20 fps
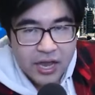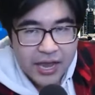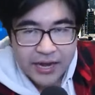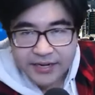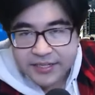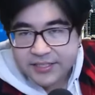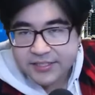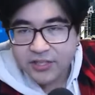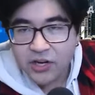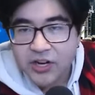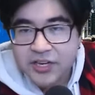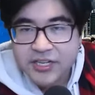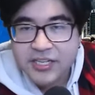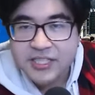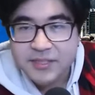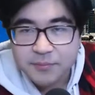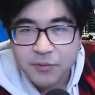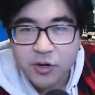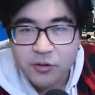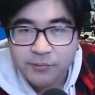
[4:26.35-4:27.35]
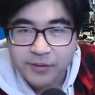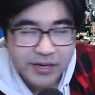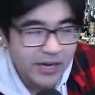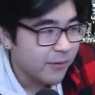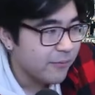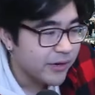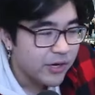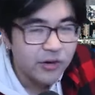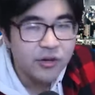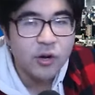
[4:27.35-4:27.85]
and it's starting its movement,
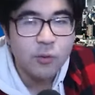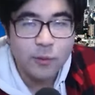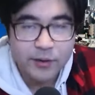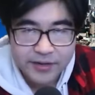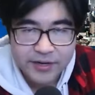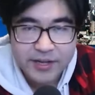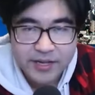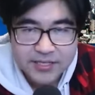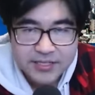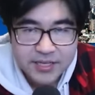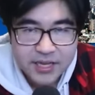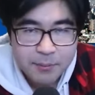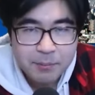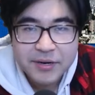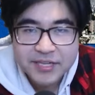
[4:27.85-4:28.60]
and we don't know what it is,